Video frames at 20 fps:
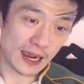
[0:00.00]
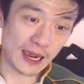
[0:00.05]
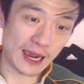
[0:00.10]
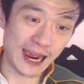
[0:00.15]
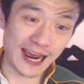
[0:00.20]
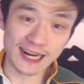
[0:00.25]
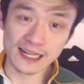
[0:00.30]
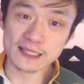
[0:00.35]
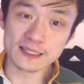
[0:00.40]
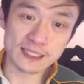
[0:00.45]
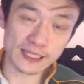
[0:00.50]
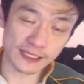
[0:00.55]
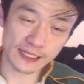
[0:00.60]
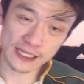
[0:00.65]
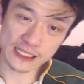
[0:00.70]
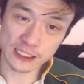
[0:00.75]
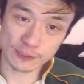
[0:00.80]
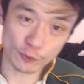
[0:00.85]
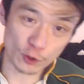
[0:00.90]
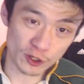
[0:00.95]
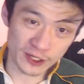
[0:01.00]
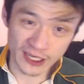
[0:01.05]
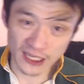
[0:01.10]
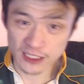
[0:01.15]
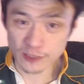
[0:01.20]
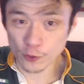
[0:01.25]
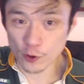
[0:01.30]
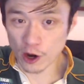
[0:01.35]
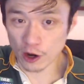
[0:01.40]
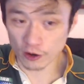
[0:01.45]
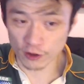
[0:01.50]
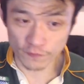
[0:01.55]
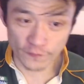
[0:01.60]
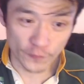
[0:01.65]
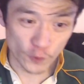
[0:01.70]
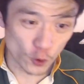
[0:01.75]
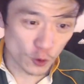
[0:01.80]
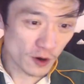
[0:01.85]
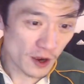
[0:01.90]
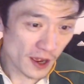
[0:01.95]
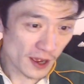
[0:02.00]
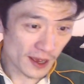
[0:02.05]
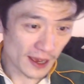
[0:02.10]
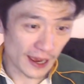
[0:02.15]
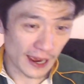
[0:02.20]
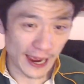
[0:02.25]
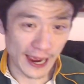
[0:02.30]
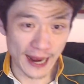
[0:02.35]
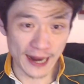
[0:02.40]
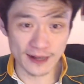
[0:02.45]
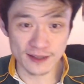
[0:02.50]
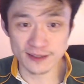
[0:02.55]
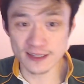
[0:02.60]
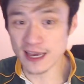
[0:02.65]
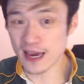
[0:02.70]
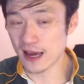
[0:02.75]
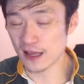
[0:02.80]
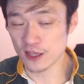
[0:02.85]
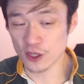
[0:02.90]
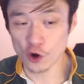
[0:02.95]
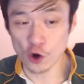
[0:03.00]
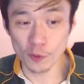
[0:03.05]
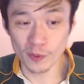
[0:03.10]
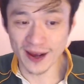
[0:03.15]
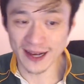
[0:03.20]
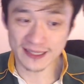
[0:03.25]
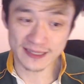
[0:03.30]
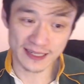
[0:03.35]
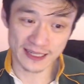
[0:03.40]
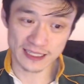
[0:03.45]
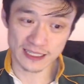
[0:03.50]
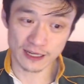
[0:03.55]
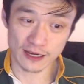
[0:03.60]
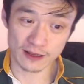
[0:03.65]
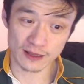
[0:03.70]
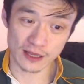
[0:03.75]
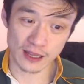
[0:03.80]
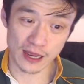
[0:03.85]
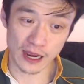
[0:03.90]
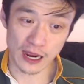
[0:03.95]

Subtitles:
Ardenza gets the ball, kicks the ball out on the full, and yeah, the All Blacks gets the